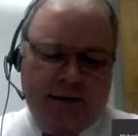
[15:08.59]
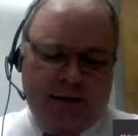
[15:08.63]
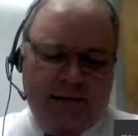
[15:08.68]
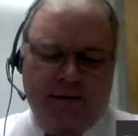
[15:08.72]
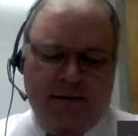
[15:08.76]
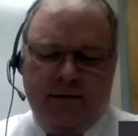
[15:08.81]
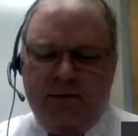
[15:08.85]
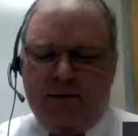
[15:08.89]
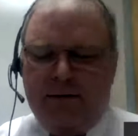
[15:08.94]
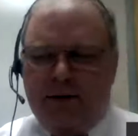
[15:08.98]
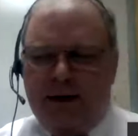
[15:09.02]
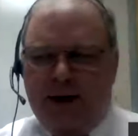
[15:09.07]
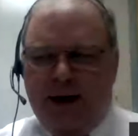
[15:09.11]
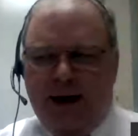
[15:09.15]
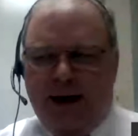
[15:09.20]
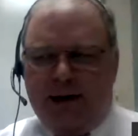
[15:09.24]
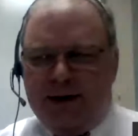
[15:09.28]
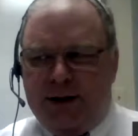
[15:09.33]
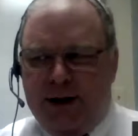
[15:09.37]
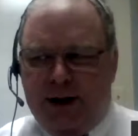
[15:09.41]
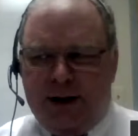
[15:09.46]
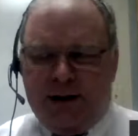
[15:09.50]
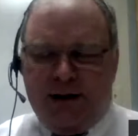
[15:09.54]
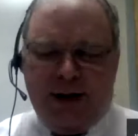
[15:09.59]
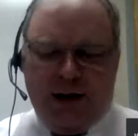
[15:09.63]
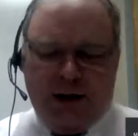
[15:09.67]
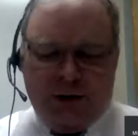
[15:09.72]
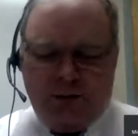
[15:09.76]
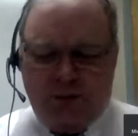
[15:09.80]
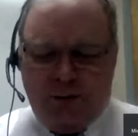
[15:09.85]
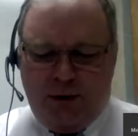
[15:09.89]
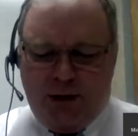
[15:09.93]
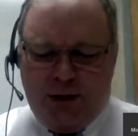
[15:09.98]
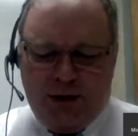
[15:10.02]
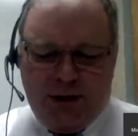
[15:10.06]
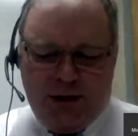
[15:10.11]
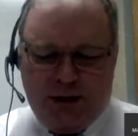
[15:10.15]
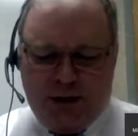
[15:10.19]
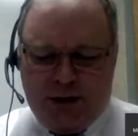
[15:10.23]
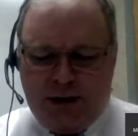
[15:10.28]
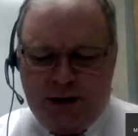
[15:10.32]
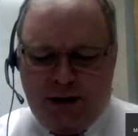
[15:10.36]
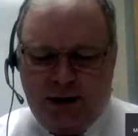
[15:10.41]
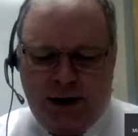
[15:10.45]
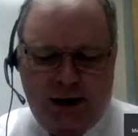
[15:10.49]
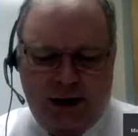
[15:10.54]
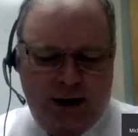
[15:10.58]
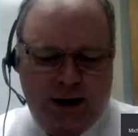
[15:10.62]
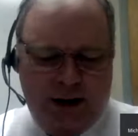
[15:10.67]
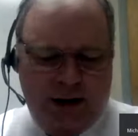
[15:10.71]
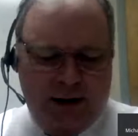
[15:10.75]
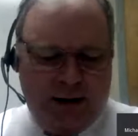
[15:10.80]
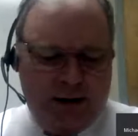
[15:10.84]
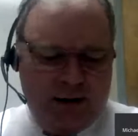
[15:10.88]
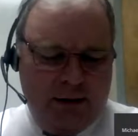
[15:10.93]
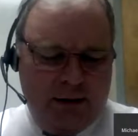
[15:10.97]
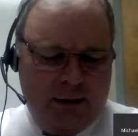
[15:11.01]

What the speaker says: and Antigonus was